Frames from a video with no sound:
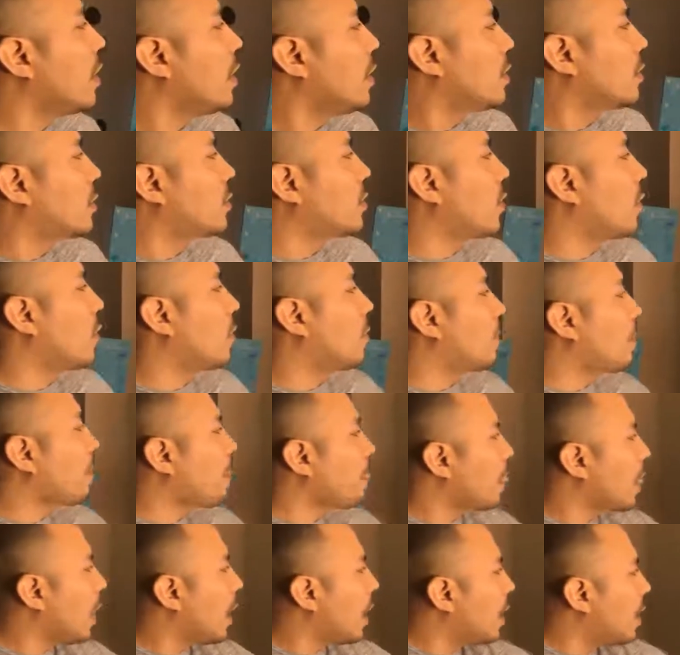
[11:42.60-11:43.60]
So
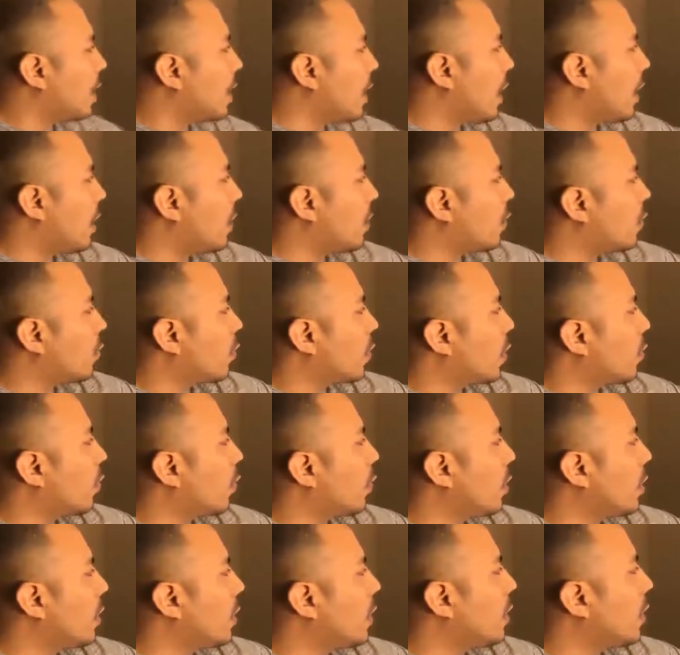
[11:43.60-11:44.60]
now when
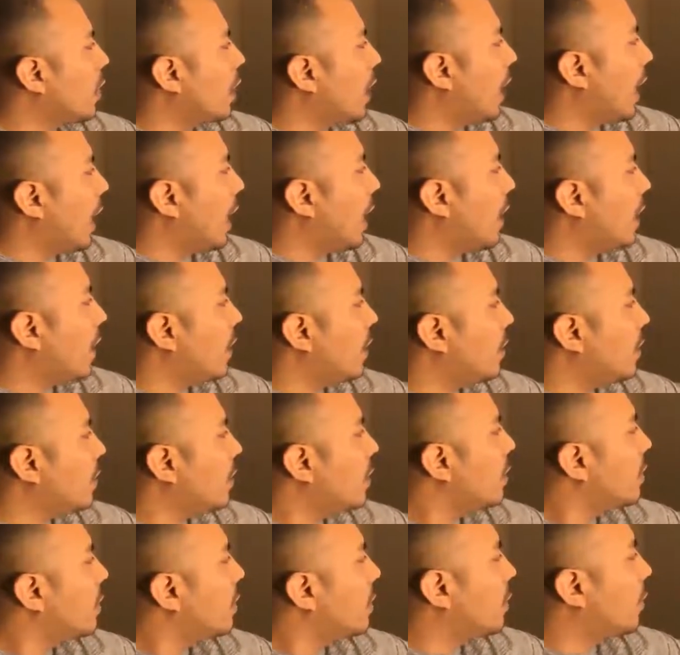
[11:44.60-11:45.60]
we add
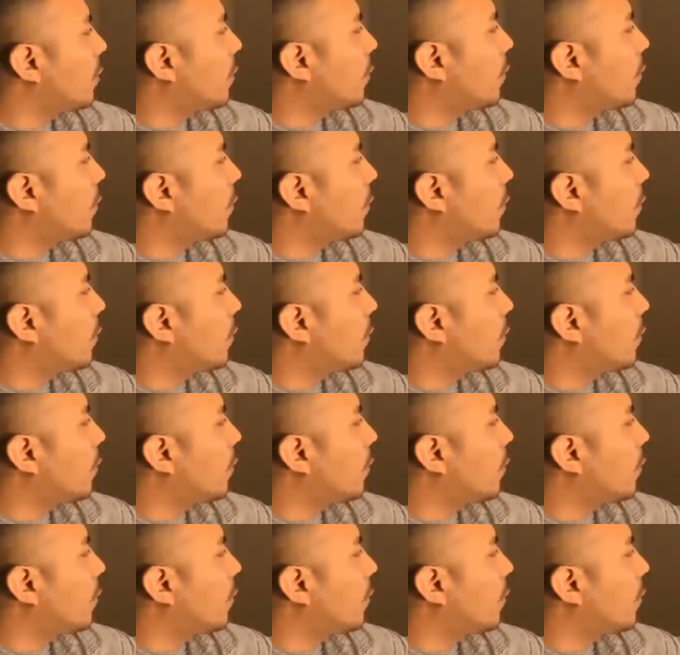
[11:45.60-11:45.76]
the